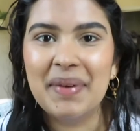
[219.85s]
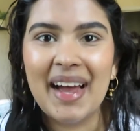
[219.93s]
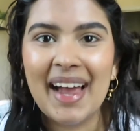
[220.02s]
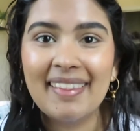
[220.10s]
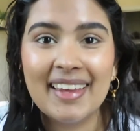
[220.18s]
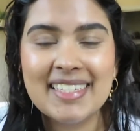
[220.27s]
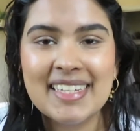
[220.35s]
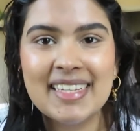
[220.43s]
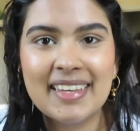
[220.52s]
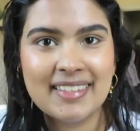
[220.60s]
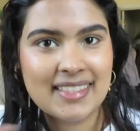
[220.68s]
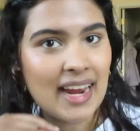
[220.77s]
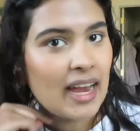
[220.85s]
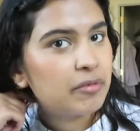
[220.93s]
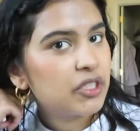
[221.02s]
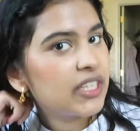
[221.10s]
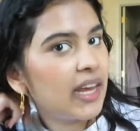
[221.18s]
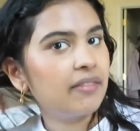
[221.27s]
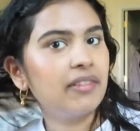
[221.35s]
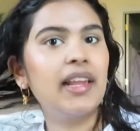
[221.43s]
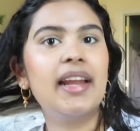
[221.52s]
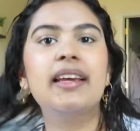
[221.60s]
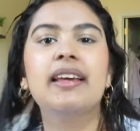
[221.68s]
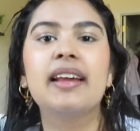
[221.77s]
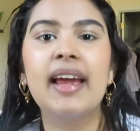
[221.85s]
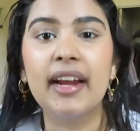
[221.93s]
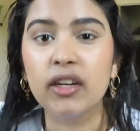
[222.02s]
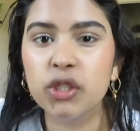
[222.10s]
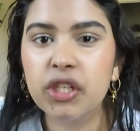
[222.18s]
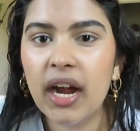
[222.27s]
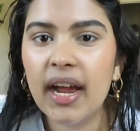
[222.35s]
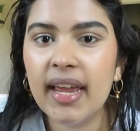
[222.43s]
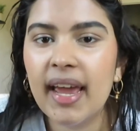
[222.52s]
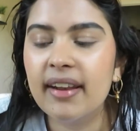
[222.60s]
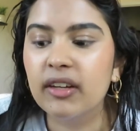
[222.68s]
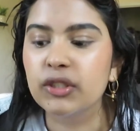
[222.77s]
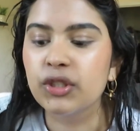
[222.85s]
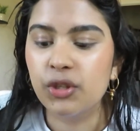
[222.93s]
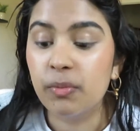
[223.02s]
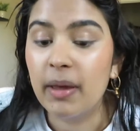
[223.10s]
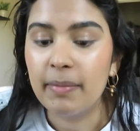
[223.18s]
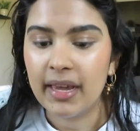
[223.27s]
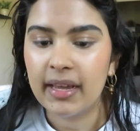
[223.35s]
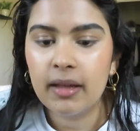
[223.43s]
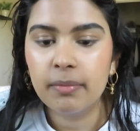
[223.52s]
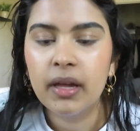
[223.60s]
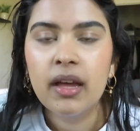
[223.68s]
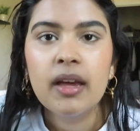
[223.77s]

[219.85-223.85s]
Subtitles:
but I like to take this time and just kind of let it air dry, and I'll do my makeup,